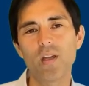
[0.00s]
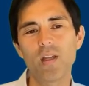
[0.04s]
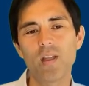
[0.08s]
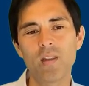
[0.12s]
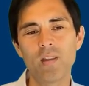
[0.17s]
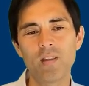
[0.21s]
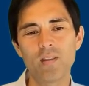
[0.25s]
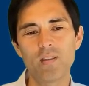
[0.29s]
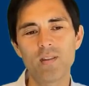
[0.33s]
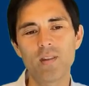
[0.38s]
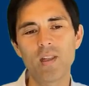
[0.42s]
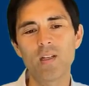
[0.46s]

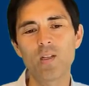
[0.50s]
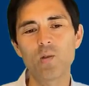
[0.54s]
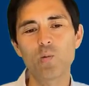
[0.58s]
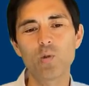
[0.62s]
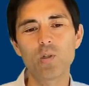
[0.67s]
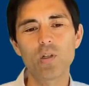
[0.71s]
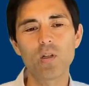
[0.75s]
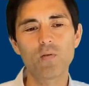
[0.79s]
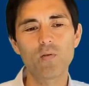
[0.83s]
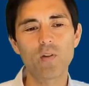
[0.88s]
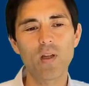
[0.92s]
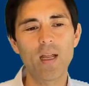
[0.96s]
and then you
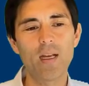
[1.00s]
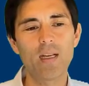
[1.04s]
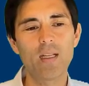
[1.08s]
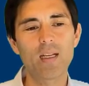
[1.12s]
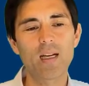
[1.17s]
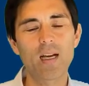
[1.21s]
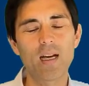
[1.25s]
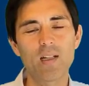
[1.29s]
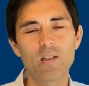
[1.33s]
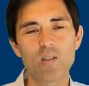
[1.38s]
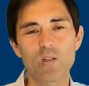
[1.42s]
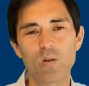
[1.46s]
would have any
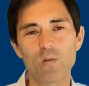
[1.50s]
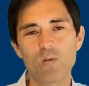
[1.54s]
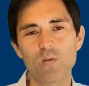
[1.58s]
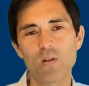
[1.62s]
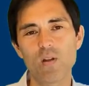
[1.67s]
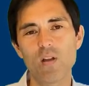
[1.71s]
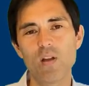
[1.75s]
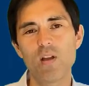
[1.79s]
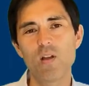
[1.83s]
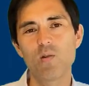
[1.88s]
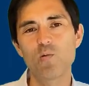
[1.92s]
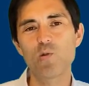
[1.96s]
kinds of
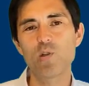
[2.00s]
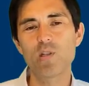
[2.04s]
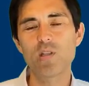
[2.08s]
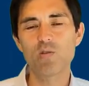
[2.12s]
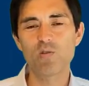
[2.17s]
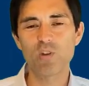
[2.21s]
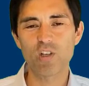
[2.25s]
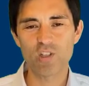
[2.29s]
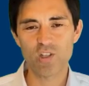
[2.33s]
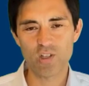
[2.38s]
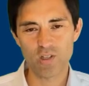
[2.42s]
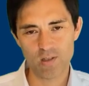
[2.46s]

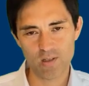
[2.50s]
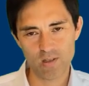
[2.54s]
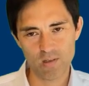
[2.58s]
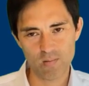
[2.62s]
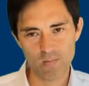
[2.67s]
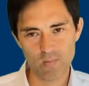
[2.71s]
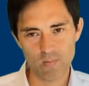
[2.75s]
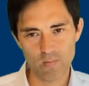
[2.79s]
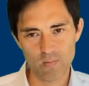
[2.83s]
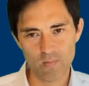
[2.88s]
restrictions.